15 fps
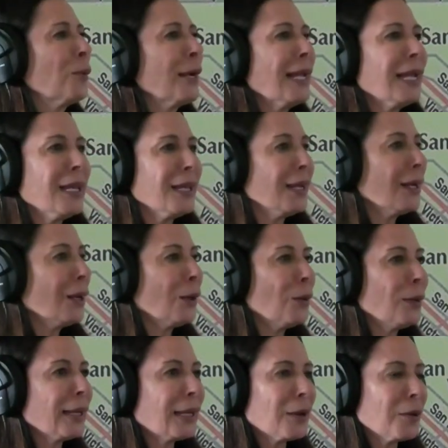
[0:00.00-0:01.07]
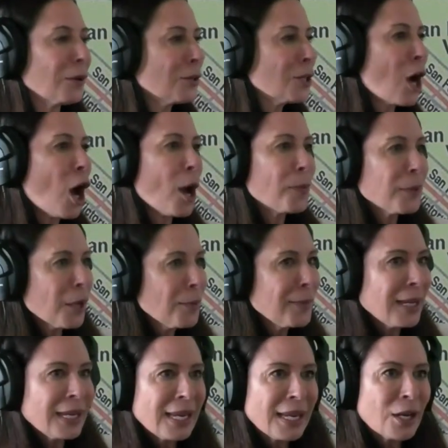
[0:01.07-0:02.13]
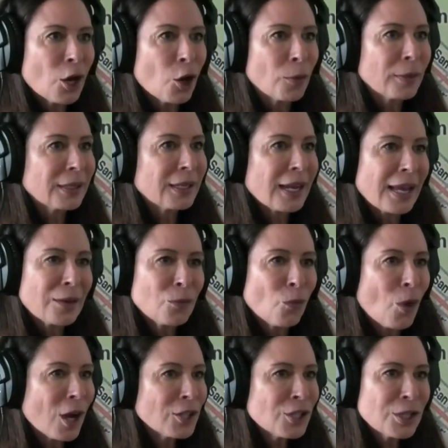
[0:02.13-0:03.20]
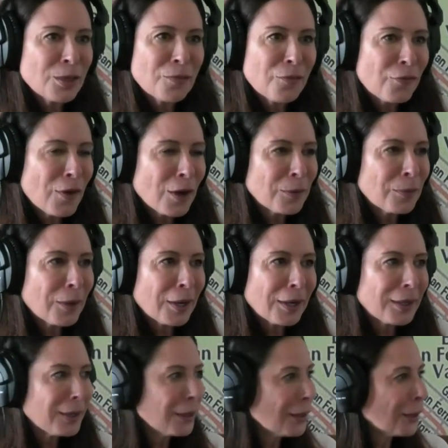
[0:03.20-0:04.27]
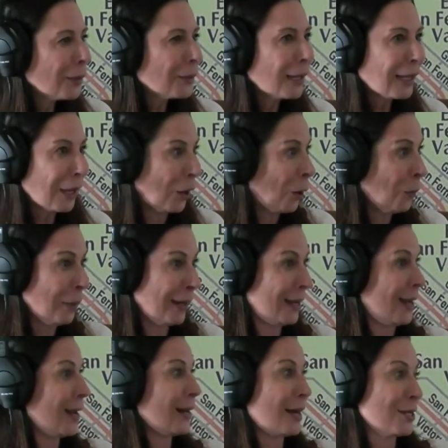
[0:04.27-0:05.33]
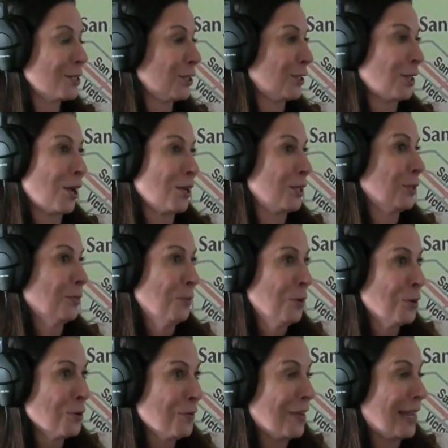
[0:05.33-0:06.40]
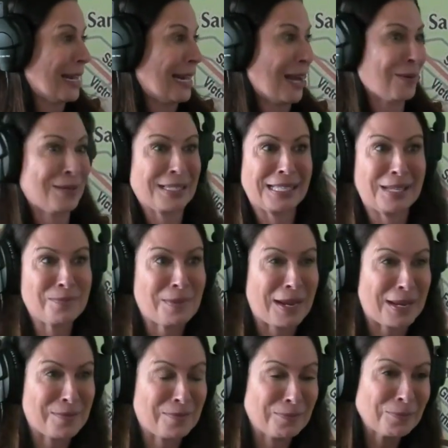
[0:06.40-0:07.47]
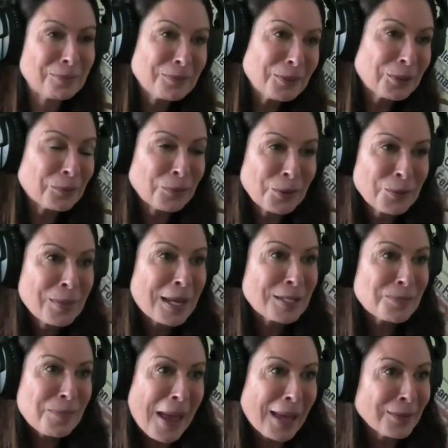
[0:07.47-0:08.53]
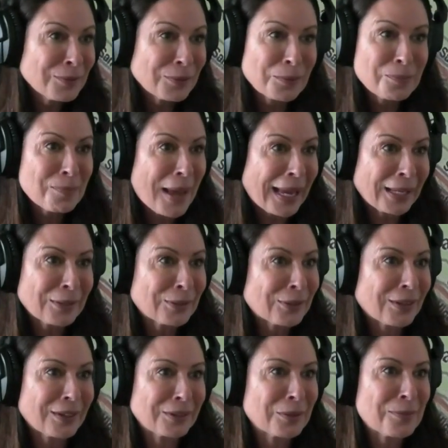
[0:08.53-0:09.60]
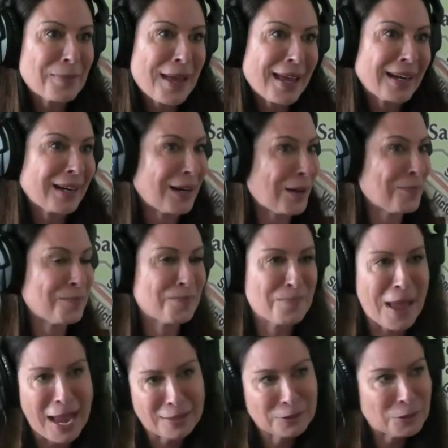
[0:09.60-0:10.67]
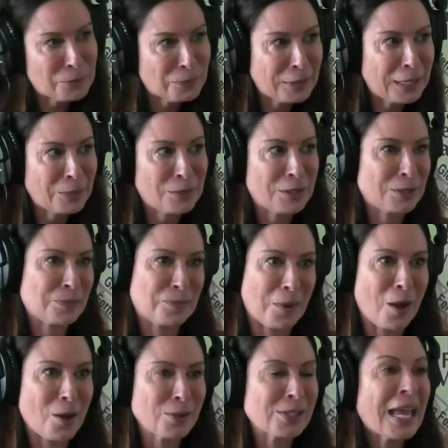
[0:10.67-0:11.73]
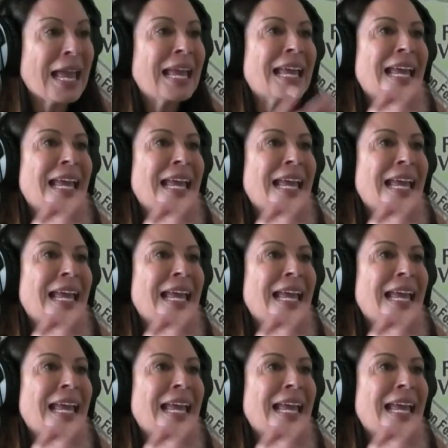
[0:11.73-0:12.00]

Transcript: Bringing, you know, like a top comedian home and watching him fuck my, you know, like, oh my God, I just saw his movie and now he's in my, you know, roommate's bedroom banging her on her bed and I'm back there playing with his balls.